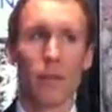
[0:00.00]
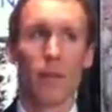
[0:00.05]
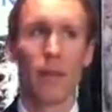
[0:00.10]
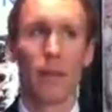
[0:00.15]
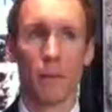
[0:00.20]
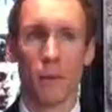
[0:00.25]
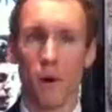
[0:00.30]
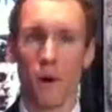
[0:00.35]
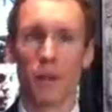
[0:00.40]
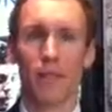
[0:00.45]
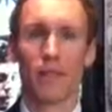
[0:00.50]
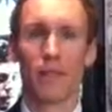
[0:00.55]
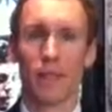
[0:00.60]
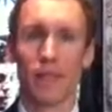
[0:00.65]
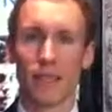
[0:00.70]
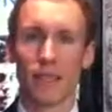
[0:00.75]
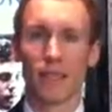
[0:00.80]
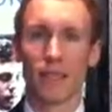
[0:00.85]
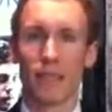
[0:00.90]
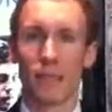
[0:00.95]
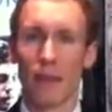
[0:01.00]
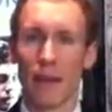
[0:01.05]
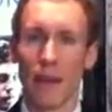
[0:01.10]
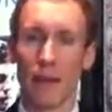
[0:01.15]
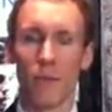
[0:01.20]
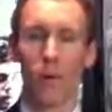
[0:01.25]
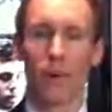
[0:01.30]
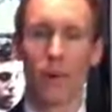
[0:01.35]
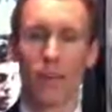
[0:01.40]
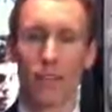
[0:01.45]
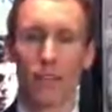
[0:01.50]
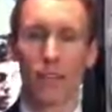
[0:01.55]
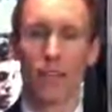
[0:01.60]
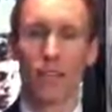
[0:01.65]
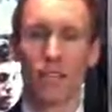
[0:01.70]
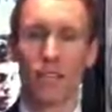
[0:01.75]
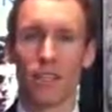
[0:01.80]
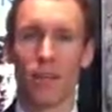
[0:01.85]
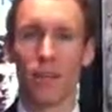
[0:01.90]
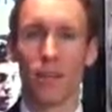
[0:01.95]
be more consistent, pay more
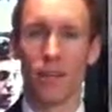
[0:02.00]
attention,